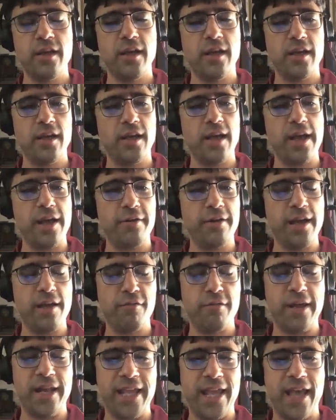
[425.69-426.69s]
Uh, I don't
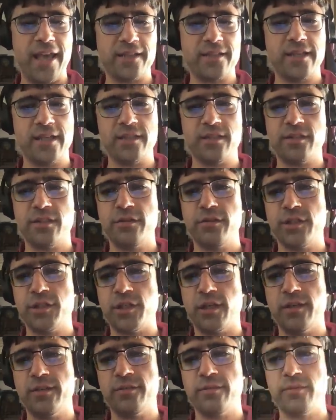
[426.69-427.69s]
have ready access to a
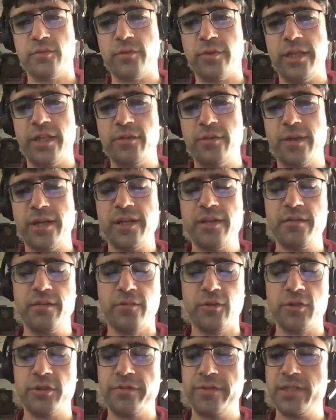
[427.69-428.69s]
chart from twenty twenty,
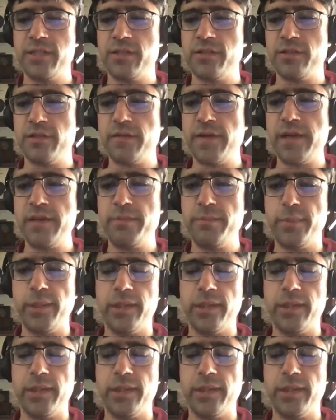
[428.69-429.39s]
the most recent survey,